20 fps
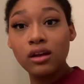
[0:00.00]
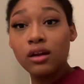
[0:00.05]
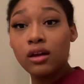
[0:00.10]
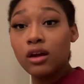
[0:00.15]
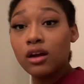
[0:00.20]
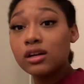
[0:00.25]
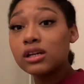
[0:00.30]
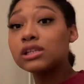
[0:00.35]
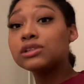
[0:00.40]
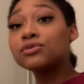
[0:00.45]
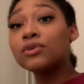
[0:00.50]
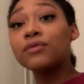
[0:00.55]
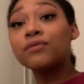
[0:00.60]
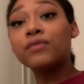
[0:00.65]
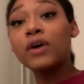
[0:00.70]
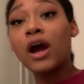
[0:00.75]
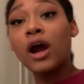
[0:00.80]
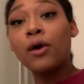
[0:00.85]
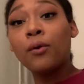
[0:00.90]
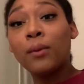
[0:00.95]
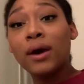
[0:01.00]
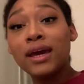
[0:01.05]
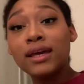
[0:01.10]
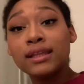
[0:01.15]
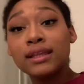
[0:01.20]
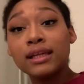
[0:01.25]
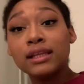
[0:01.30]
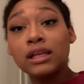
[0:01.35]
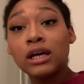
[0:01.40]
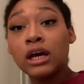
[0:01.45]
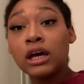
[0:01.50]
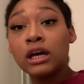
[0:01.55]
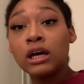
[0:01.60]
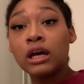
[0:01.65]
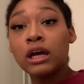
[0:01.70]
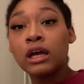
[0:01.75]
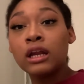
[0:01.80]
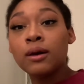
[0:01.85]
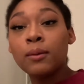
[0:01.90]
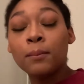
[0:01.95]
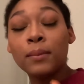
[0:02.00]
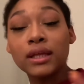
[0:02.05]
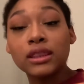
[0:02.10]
Because from far away, they look good, but the